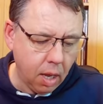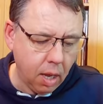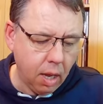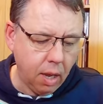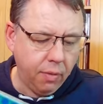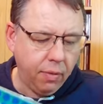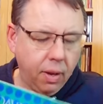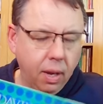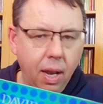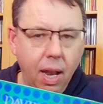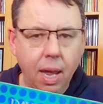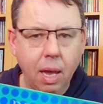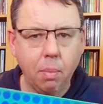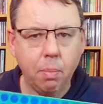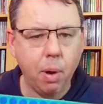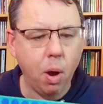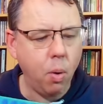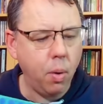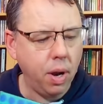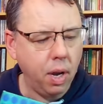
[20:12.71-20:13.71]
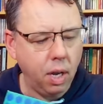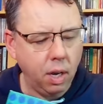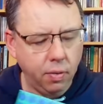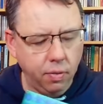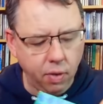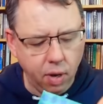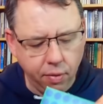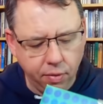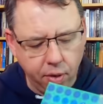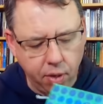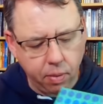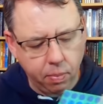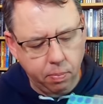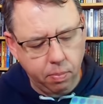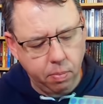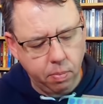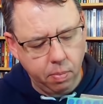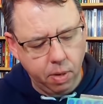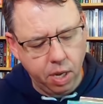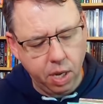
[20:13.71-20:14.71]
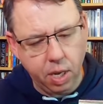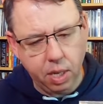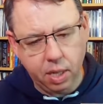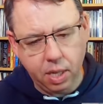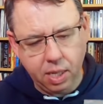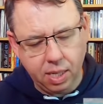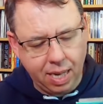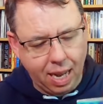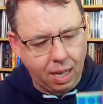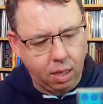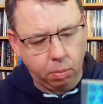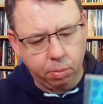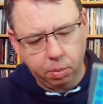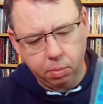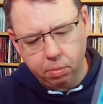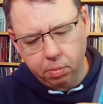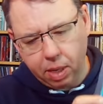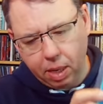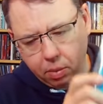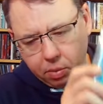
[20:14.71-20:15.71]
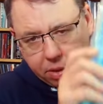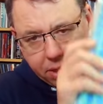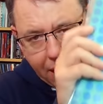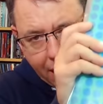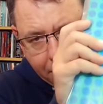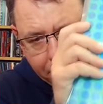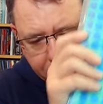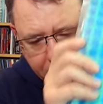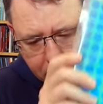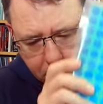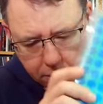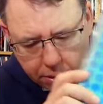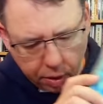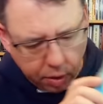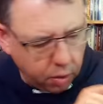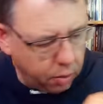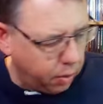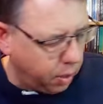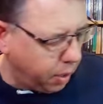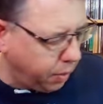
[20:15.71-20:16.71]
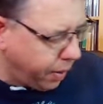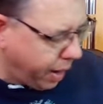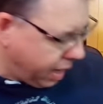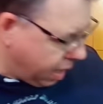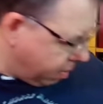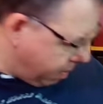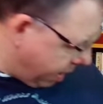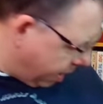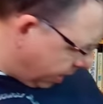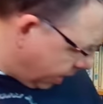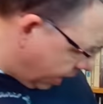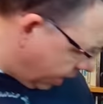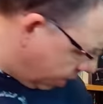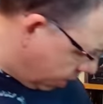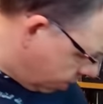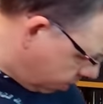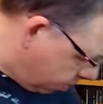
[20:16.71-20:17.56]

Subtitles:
If you like Bowie and you've never heard this album, I would absolutely thoroughly recommend that.